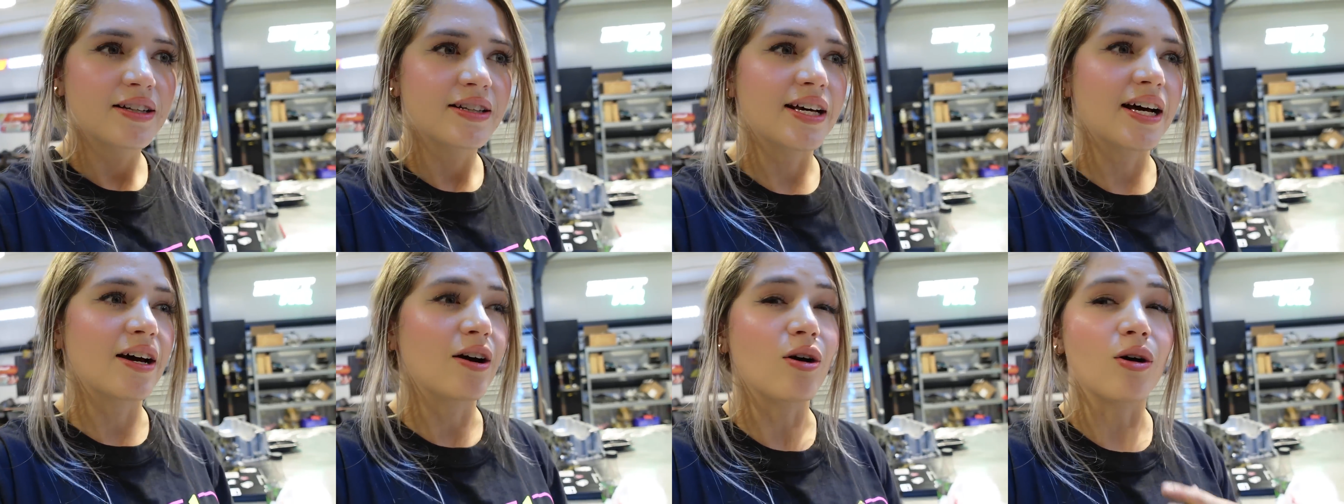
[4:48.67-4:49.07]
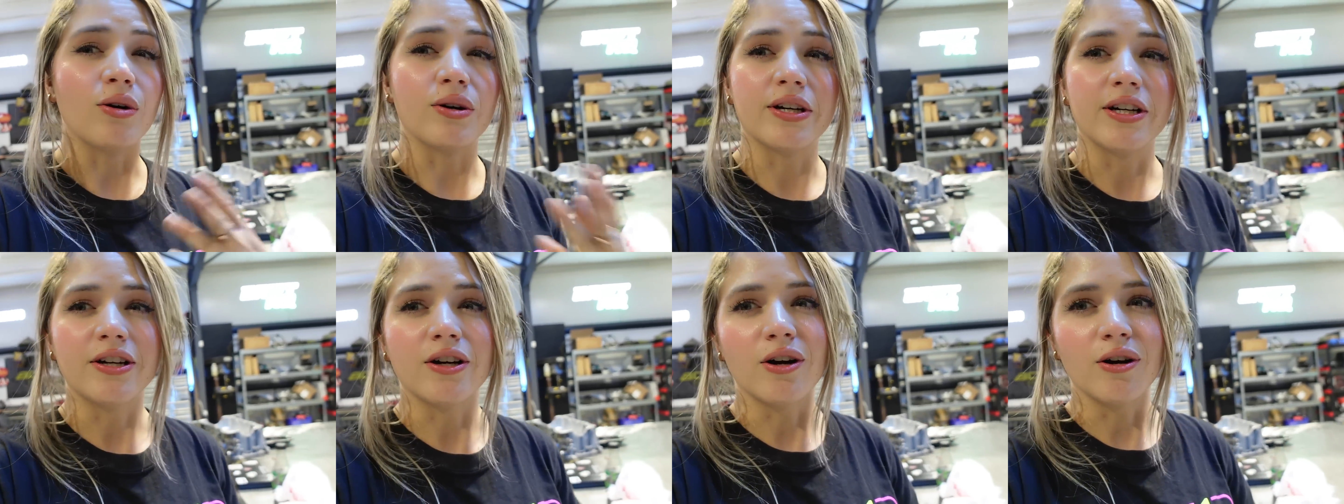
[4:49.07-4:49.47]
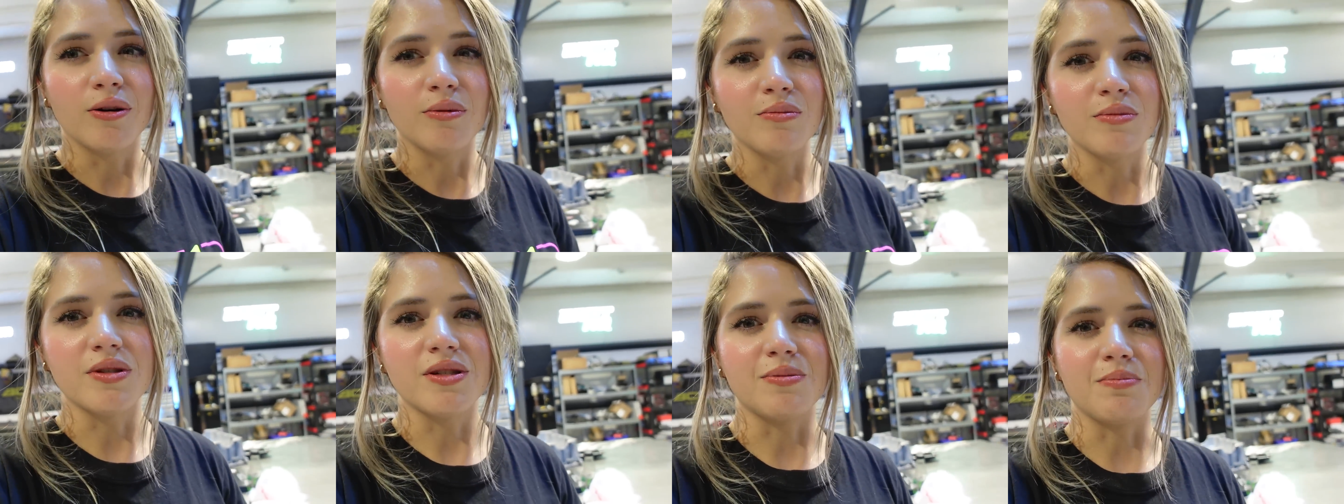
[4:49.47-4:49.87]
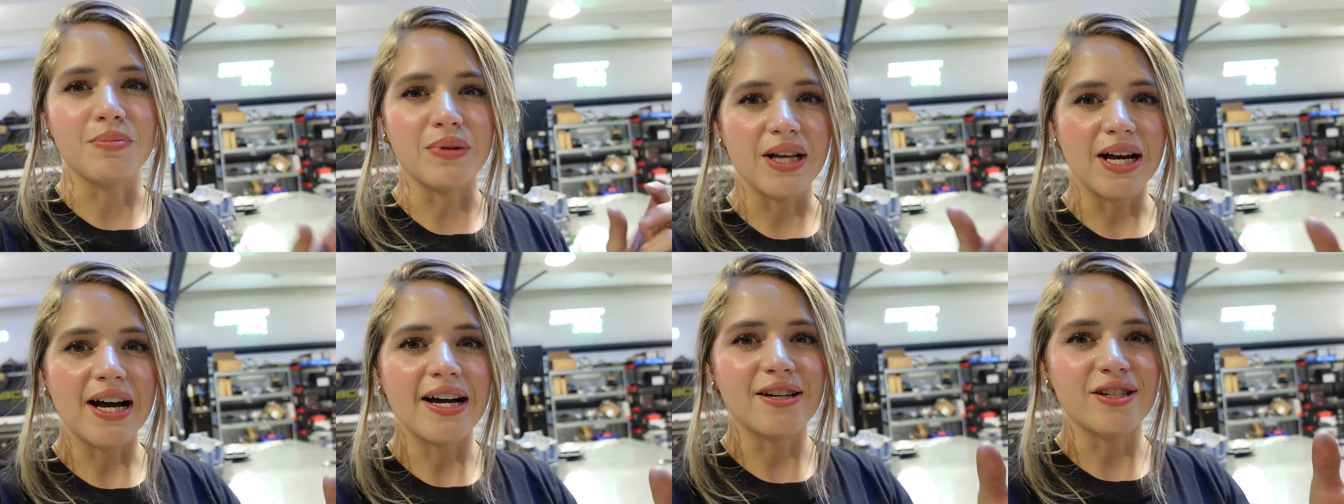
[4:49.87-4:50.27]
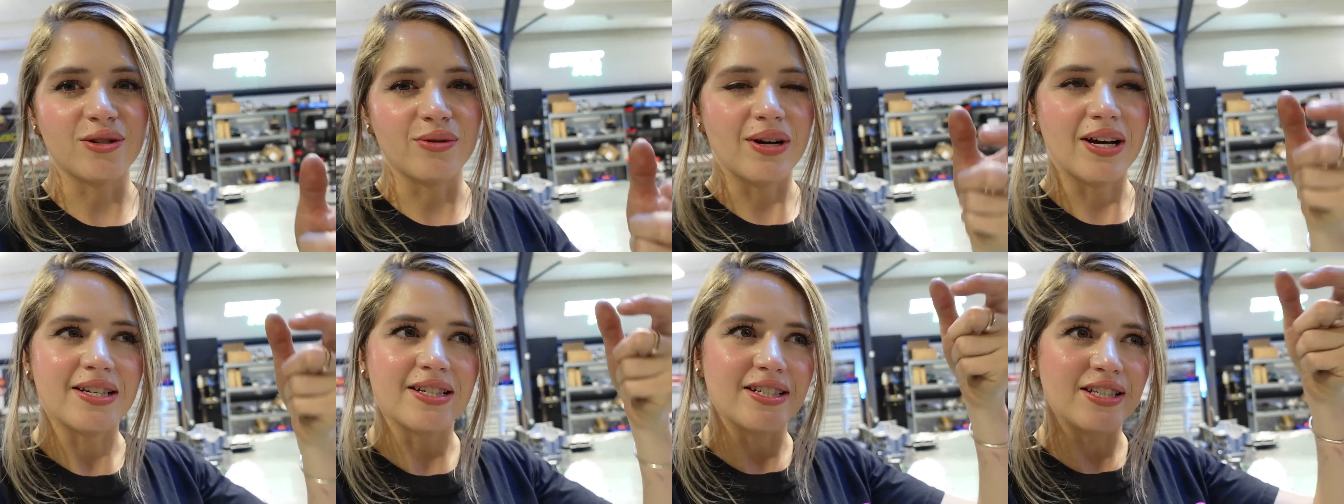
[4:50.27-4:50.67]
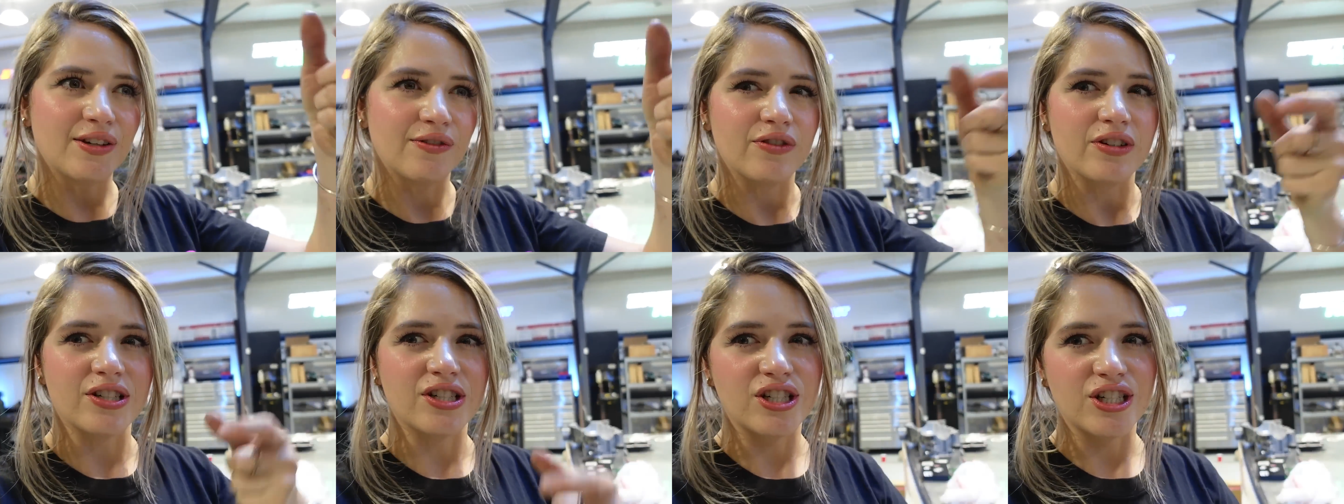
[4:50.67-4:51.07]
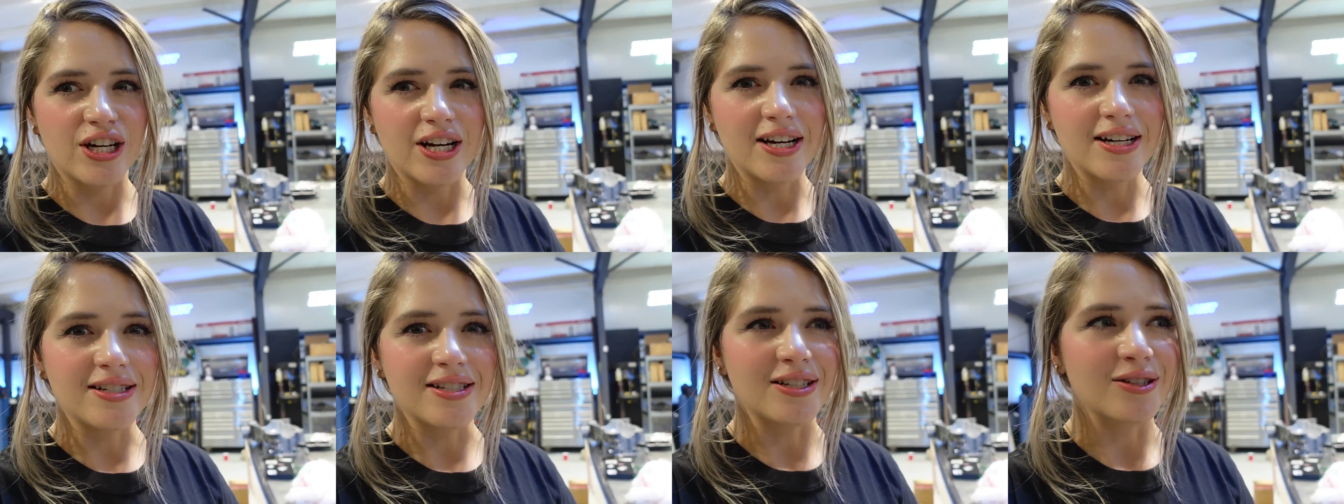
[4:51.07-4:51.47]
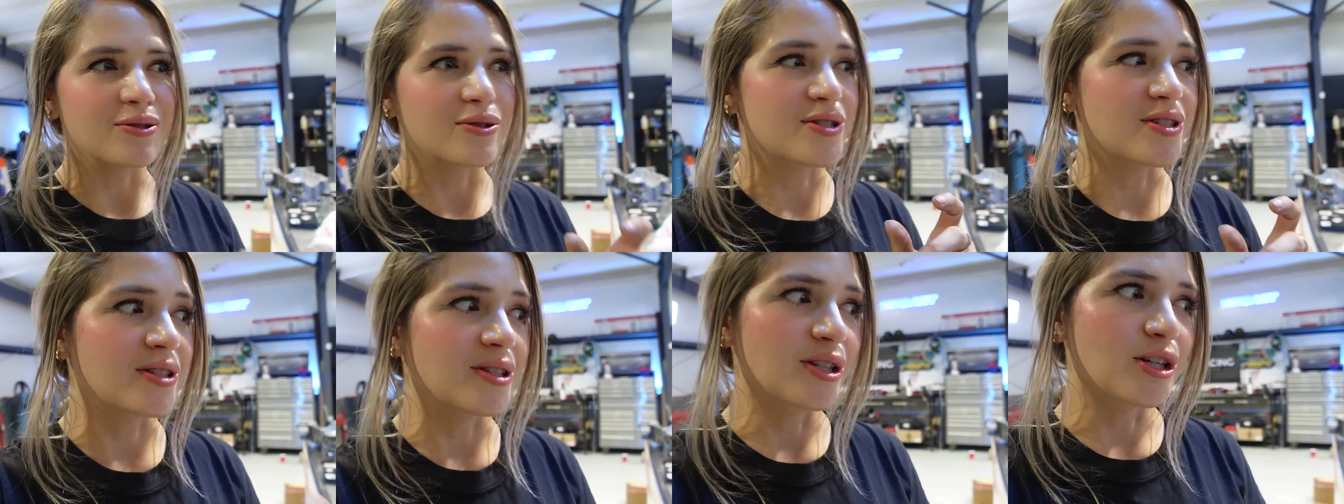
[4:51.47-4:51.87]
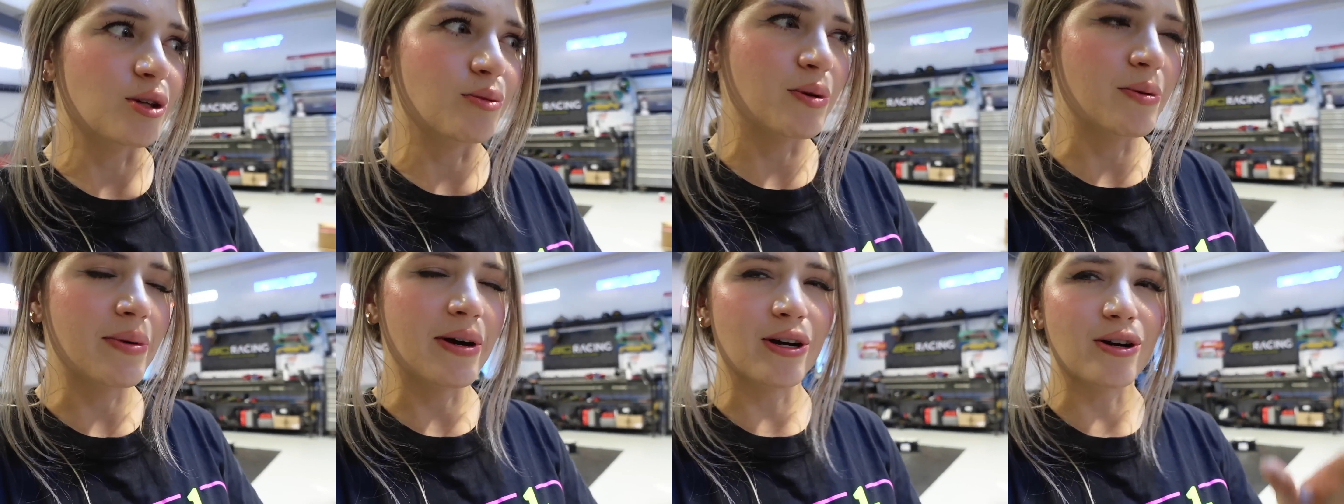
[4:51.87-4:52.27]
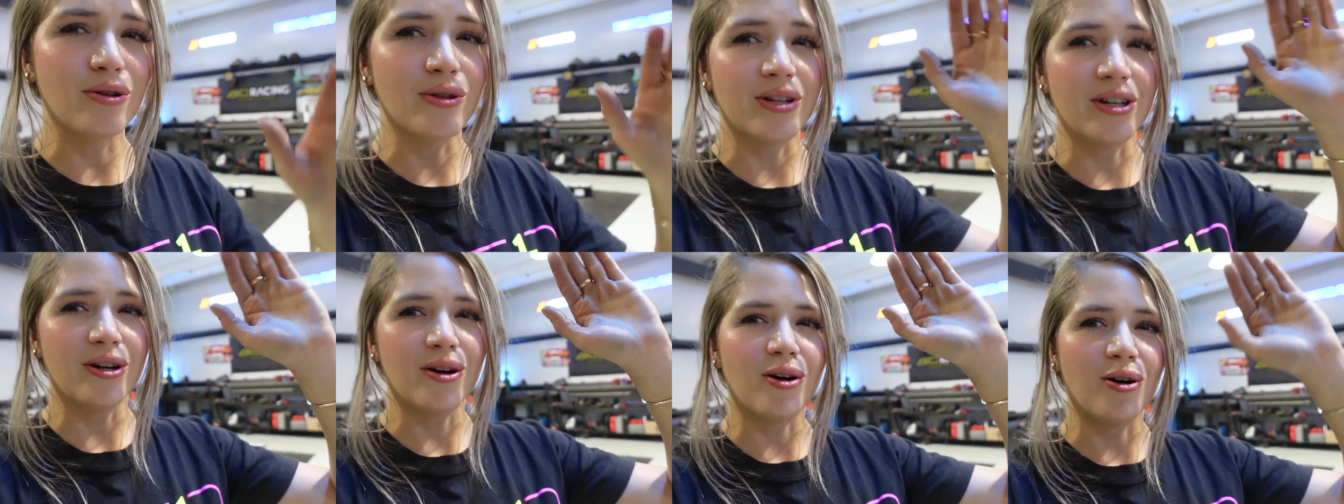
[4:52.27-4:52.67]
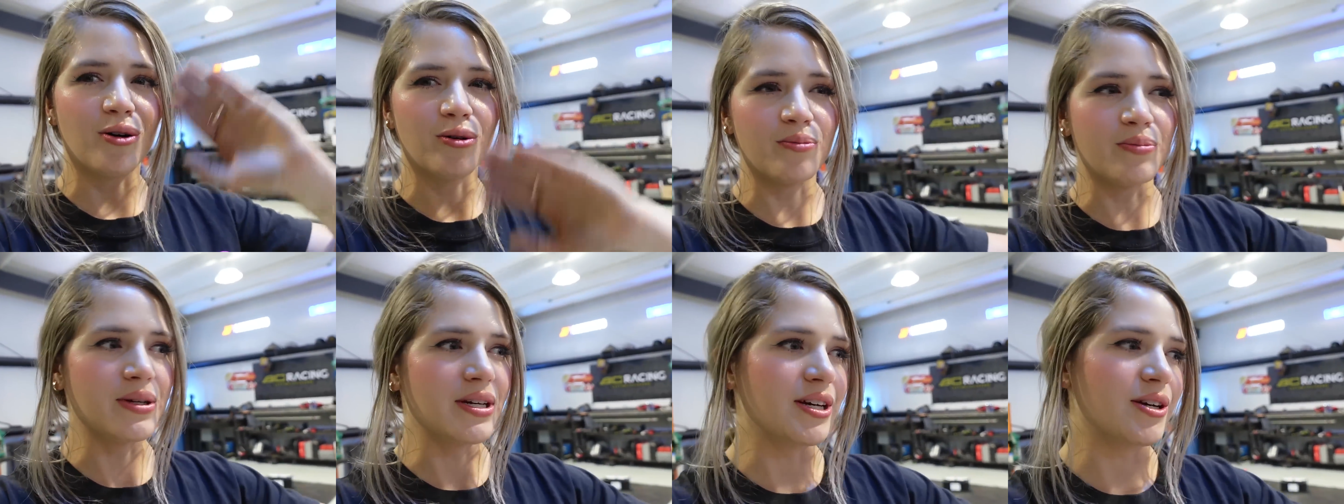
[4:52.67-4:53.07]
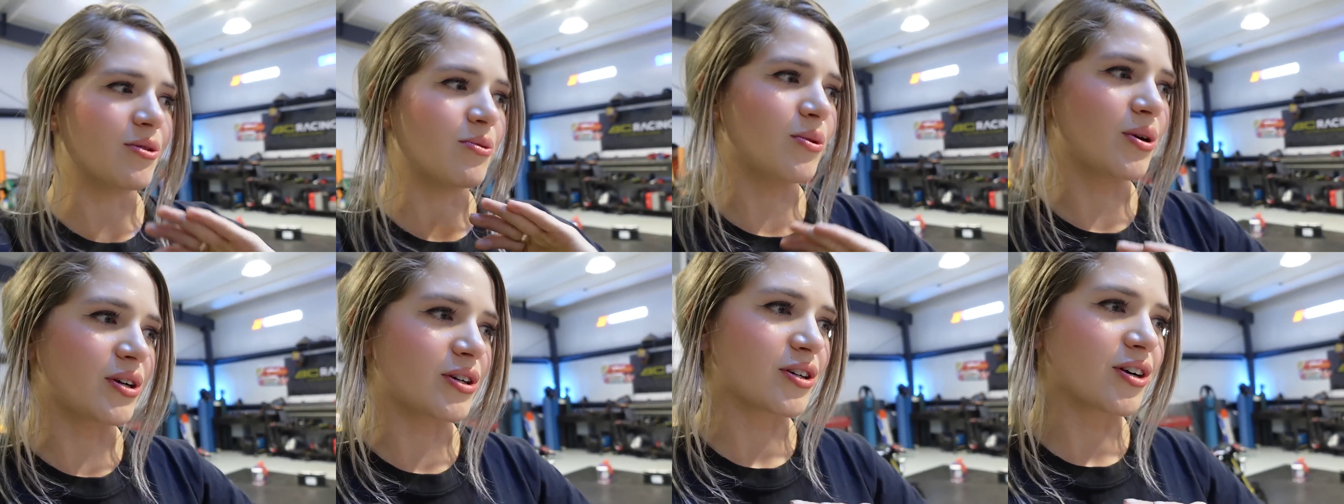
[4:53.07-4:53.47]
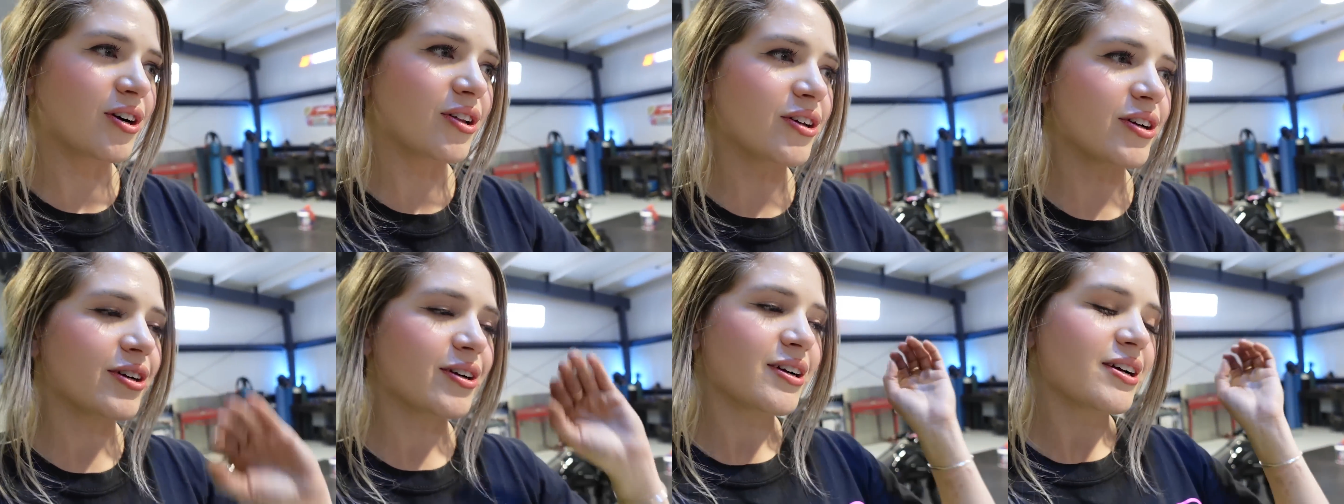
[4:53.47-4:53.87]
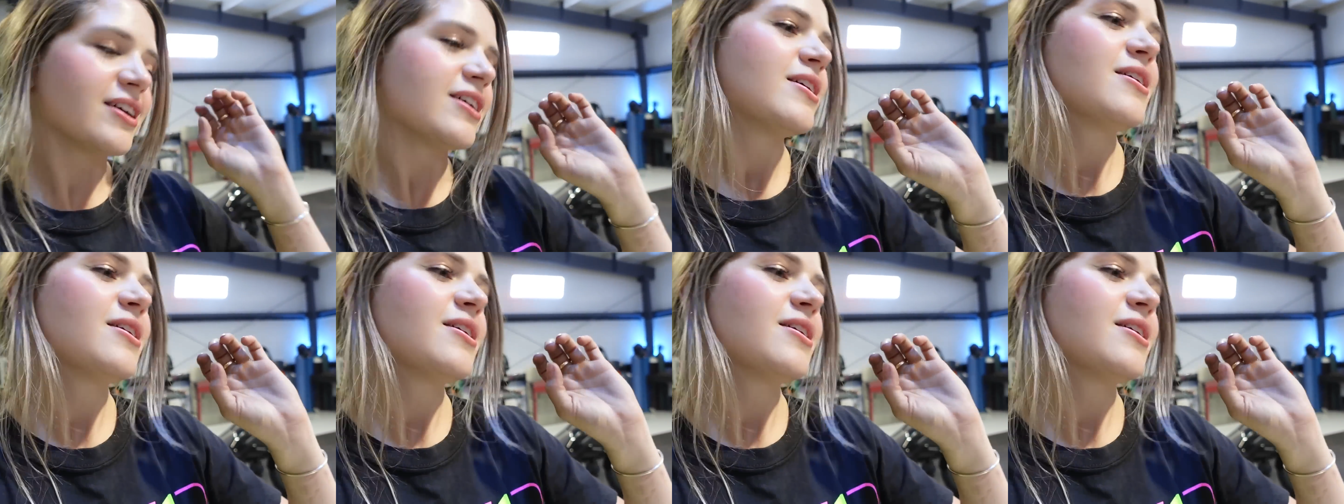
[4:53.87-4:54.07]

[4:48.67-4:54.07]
that already comes black, so it has a different shades and it looks a little bit better than it all being one color.